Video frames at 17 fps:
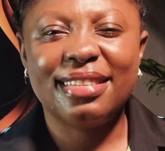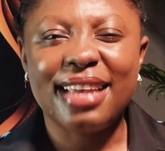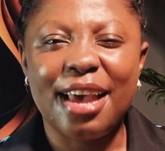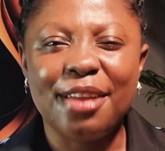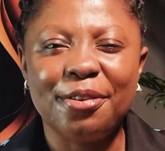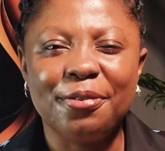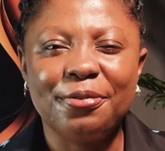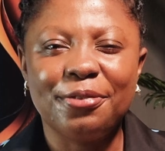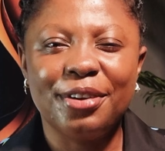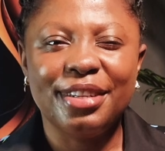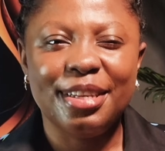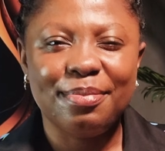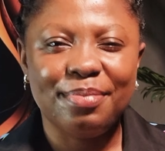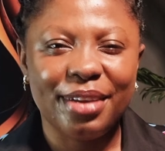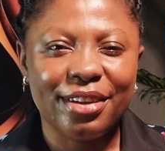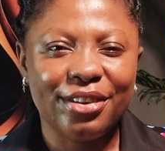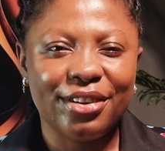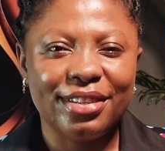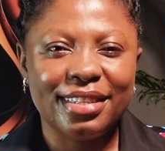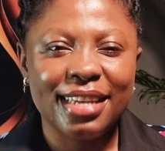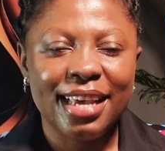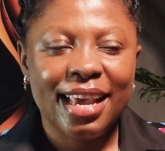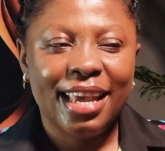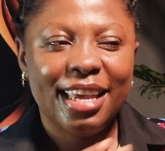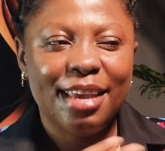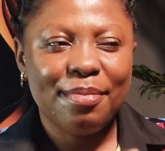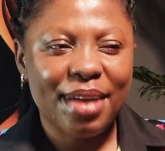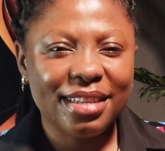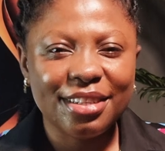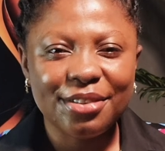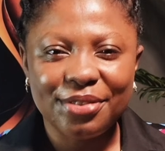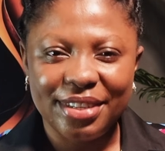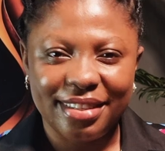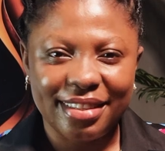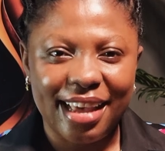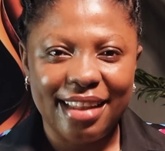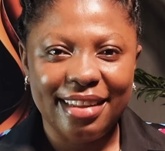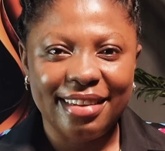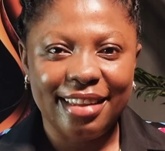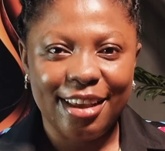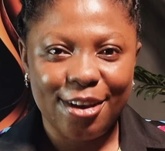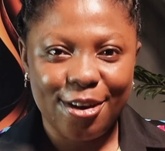is kind of funny because imagine restyling